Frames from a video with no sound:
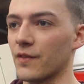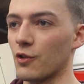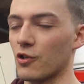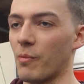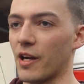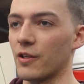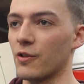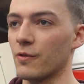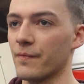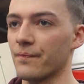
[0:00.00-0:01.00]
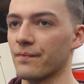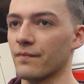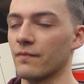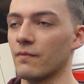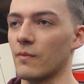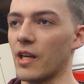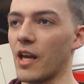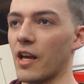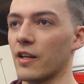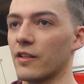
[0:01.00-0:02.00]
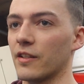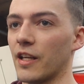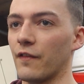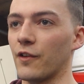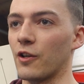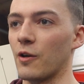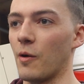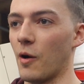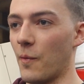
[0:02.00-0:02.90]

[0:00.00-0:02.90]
you should buy new. And if you're